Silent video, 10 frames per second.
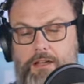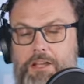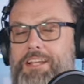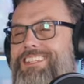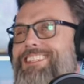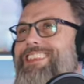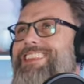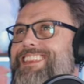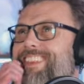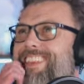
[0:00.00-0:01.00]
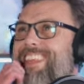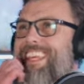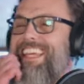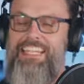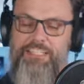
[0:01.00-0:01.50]
Yeah. Of dirt cake.
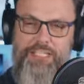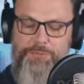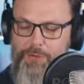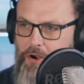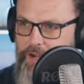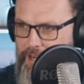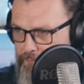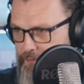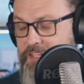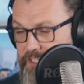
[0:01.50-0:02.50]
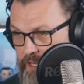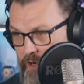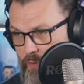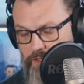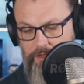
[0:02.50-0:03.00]
Disregard everything you
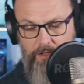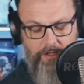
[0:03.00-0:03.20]
know.